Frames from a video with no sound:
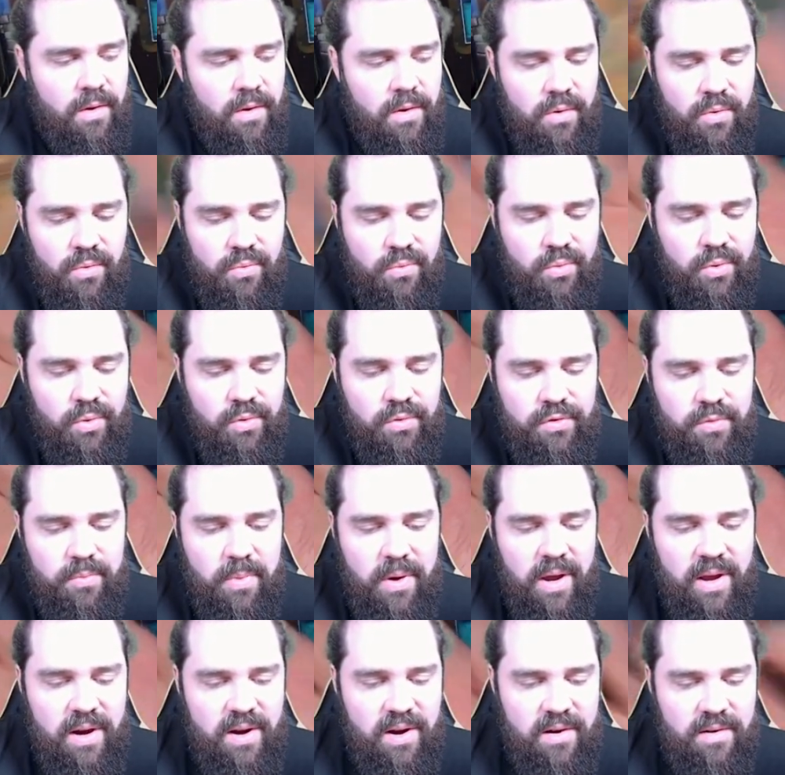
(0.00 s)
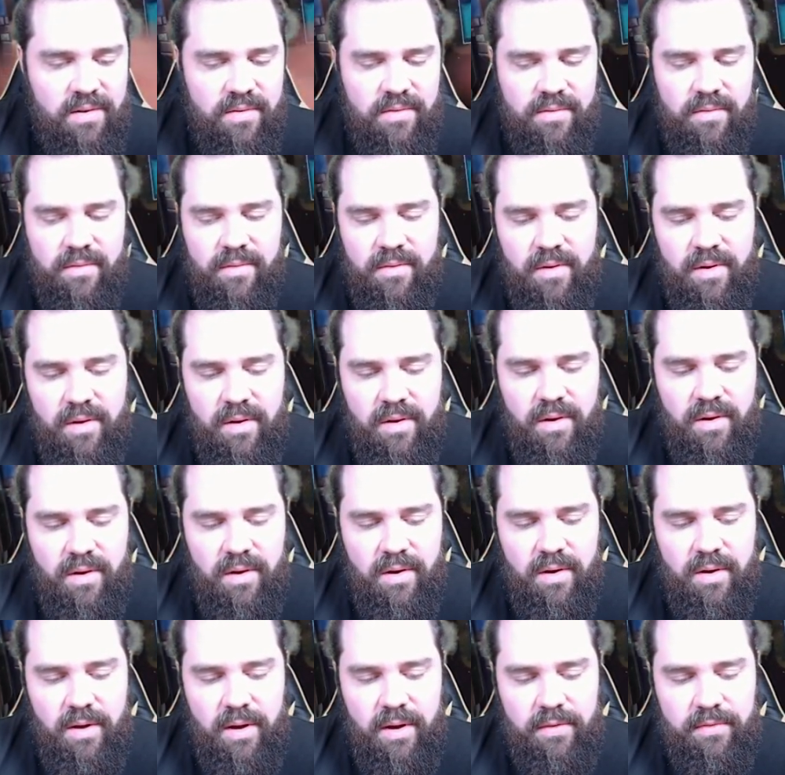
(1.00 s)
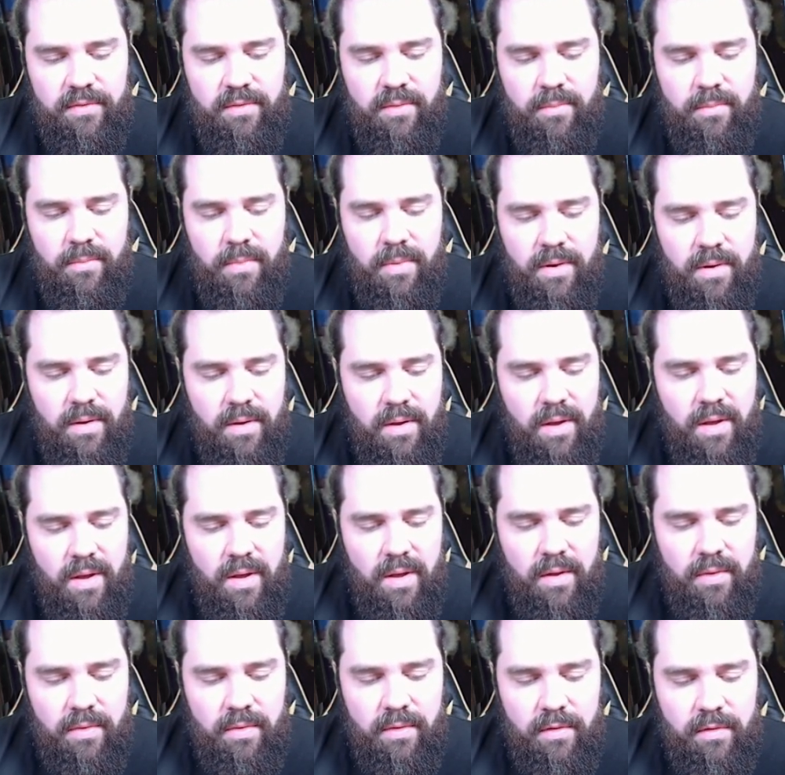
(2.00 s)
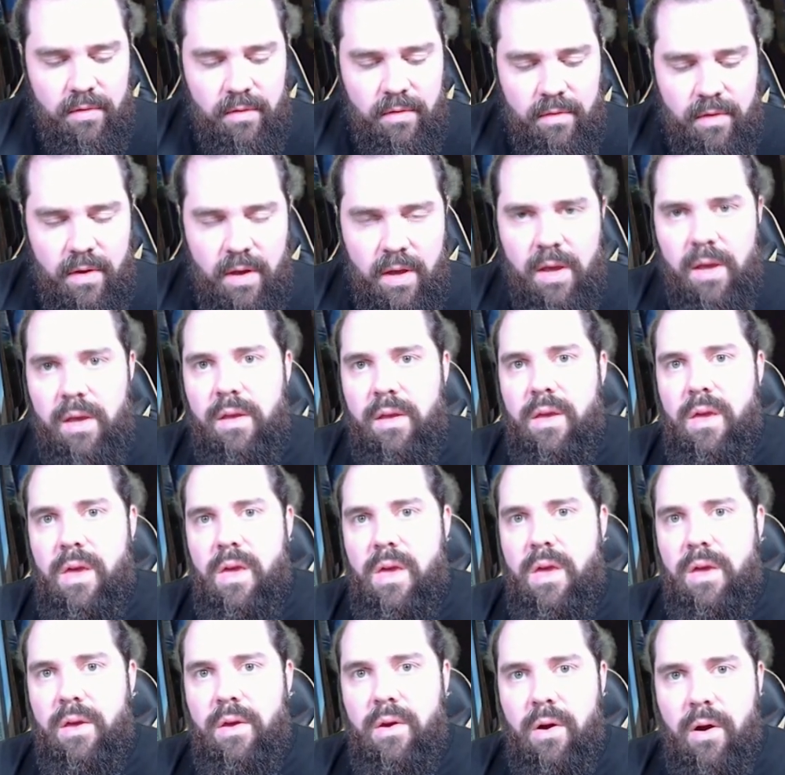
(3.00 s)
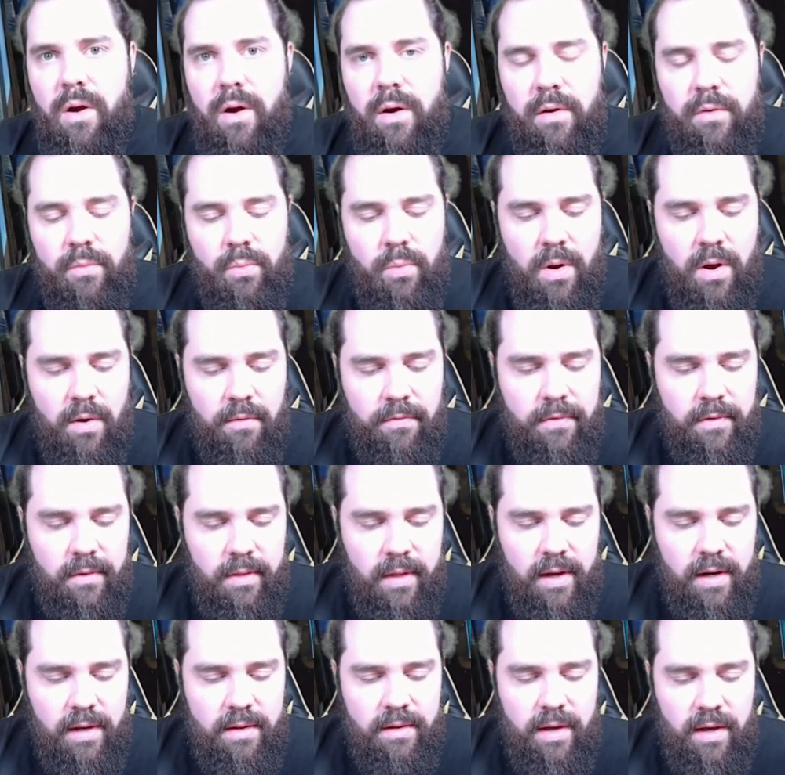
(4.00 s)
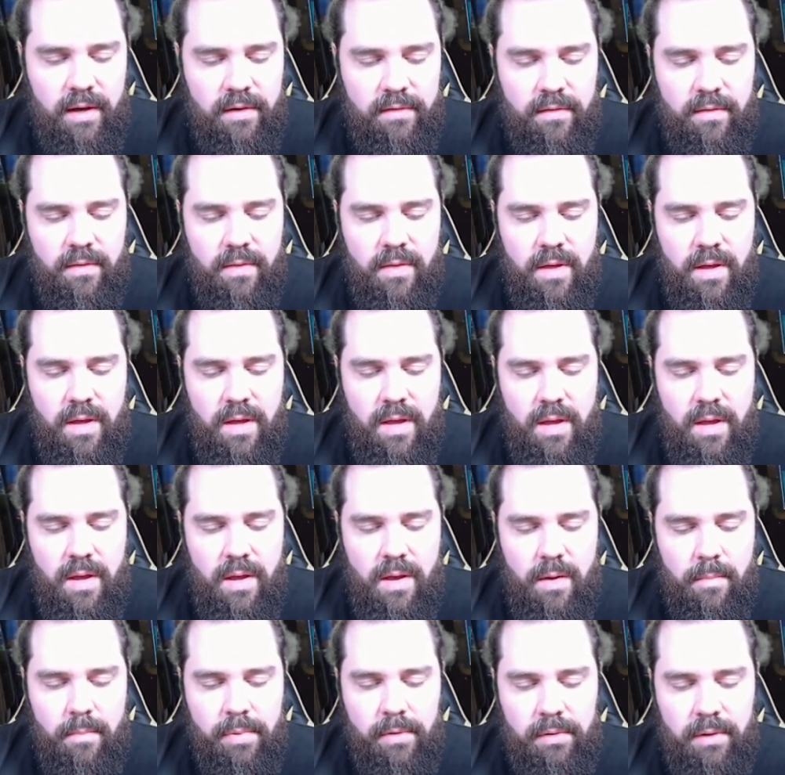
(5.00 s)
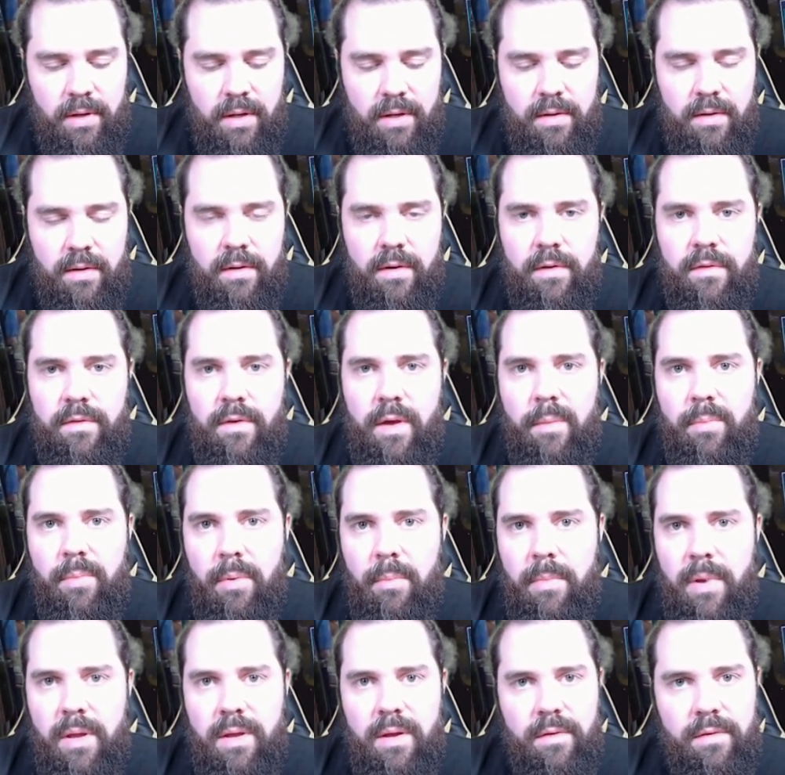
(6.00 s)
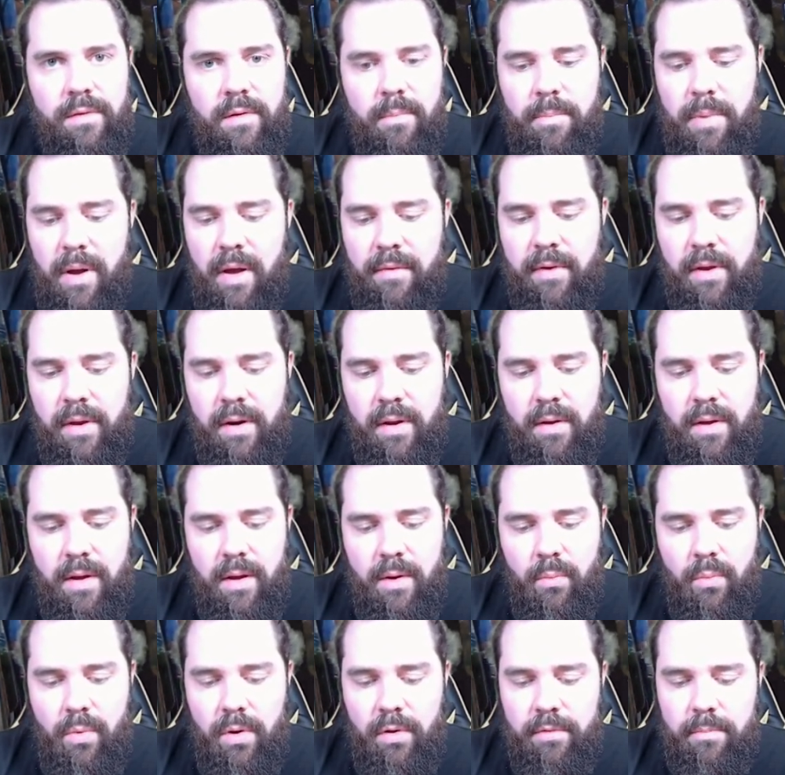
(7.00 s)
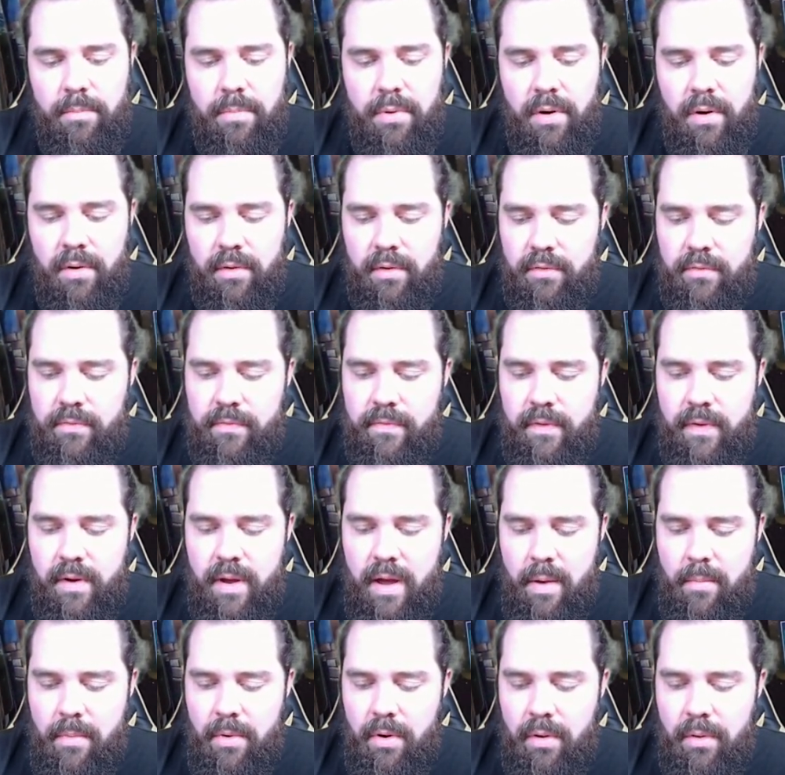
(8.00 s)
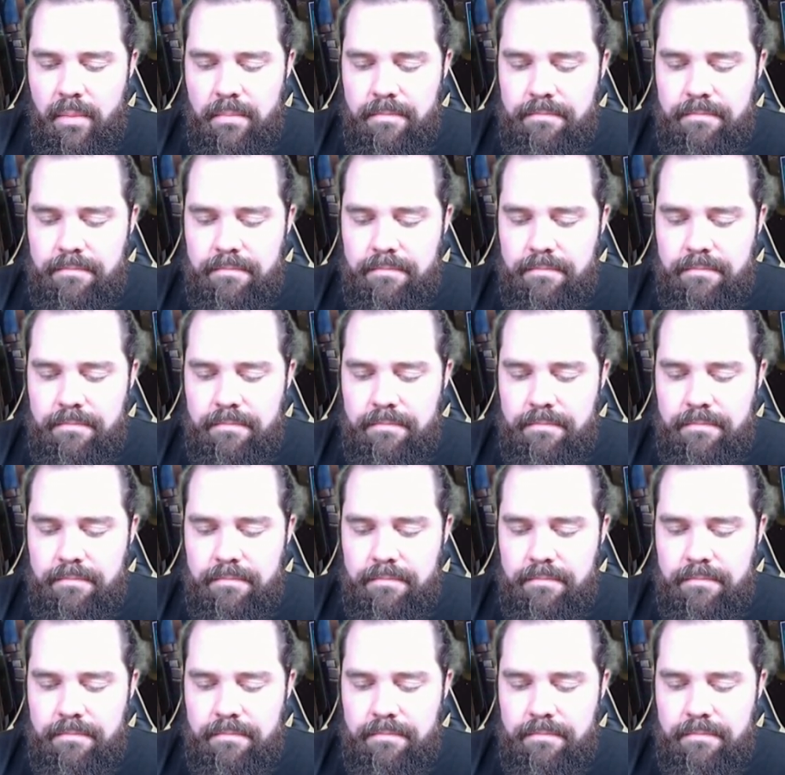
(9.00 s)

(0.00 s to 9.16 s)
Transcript: Root Spider, awesome. This is a key card as well for a lot of decks. The ability to disable minions above it while it's burrowed is phenomenal.